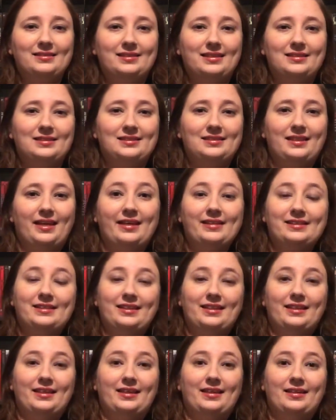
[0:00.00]
it's
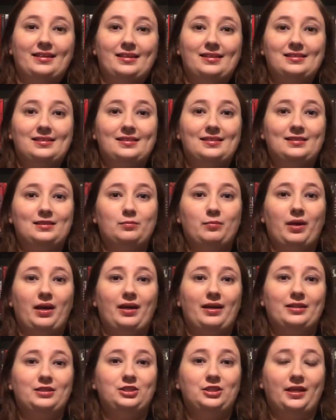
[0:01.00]
Stacy, and this is
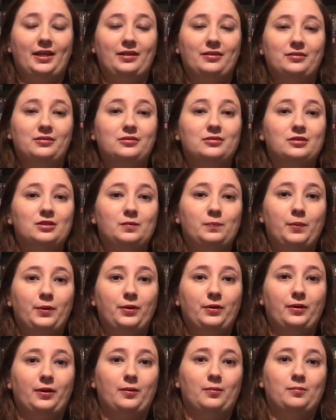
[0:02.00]
my channel,
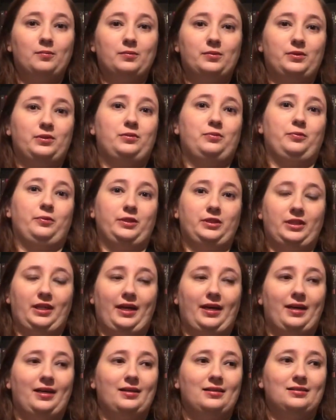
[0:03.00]
Spookums, which
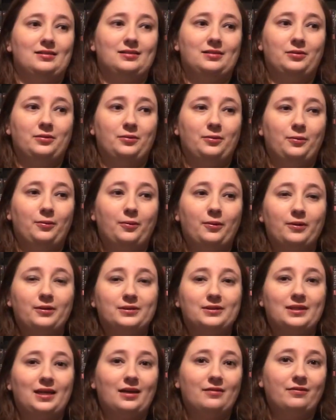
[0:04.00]
has horror
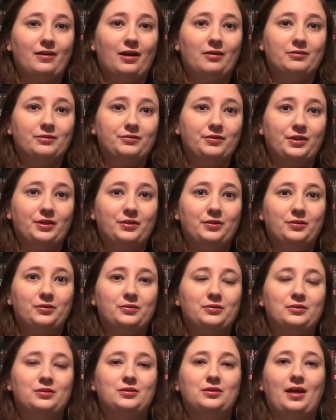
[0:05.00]
sci-fi
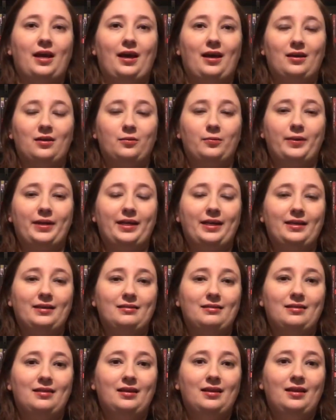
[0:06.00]
reviews, Halloween,
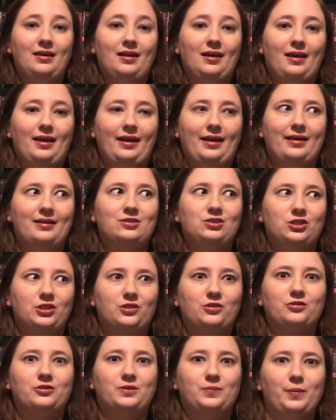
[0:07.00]
and
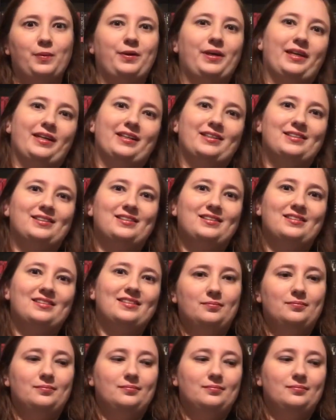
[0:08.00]
general spookiness.